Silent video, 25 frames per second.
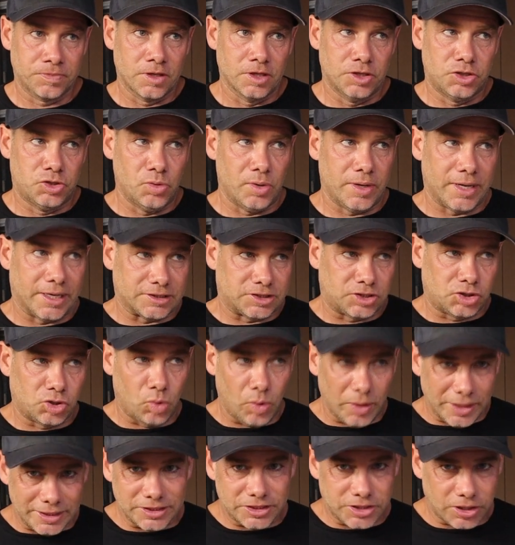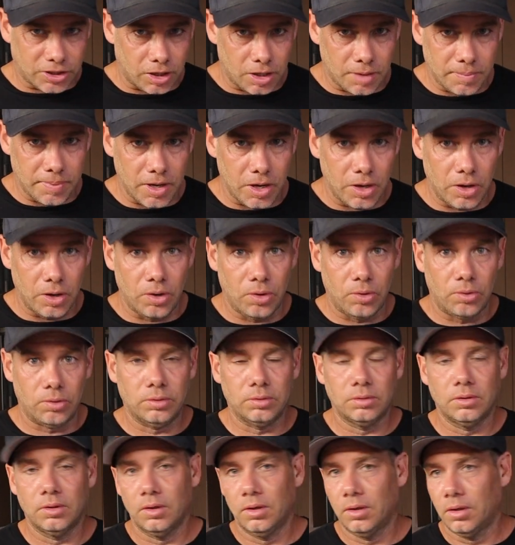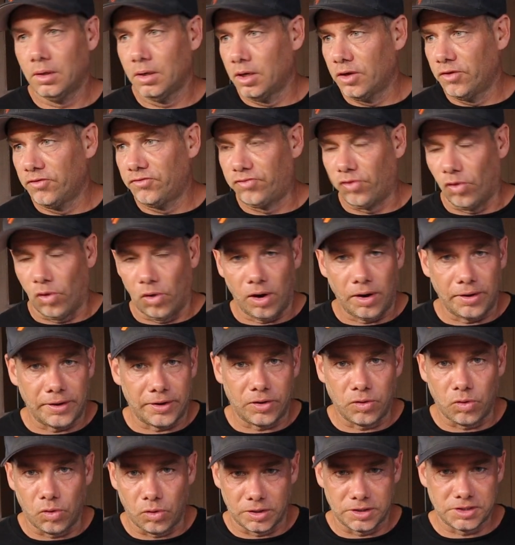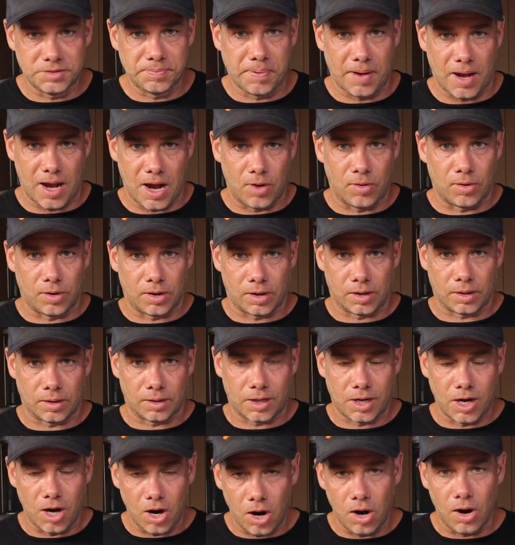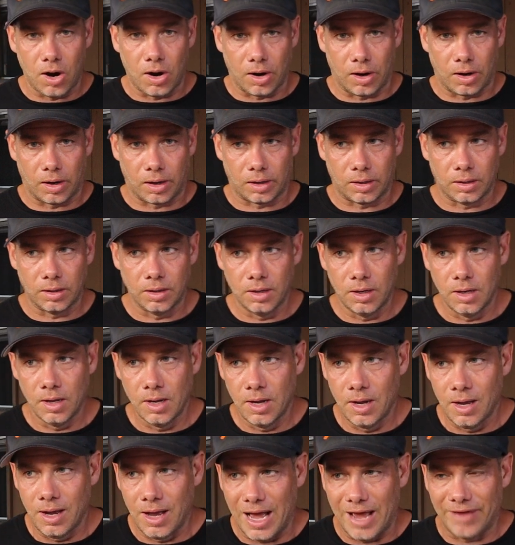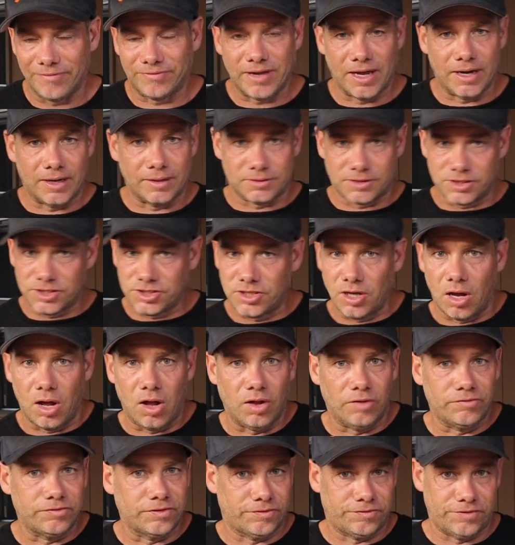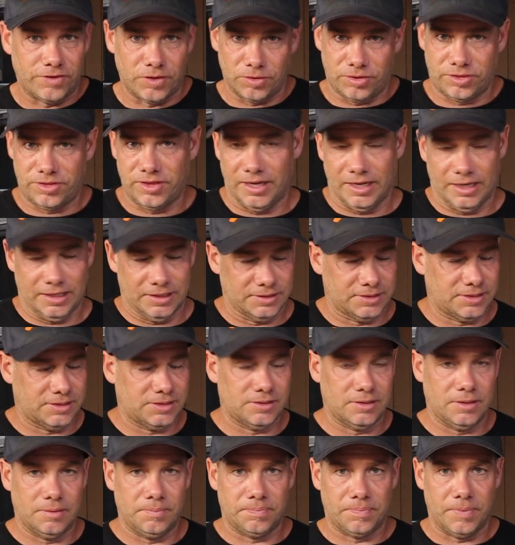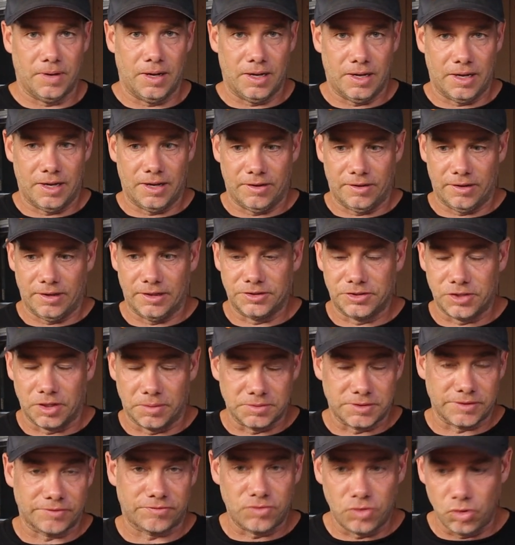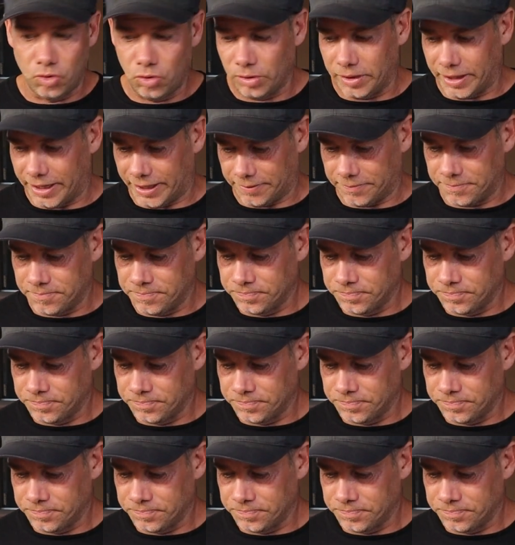doing a twin turbo, 400 horsepower car, I've got to solve a few things in terms of cooling.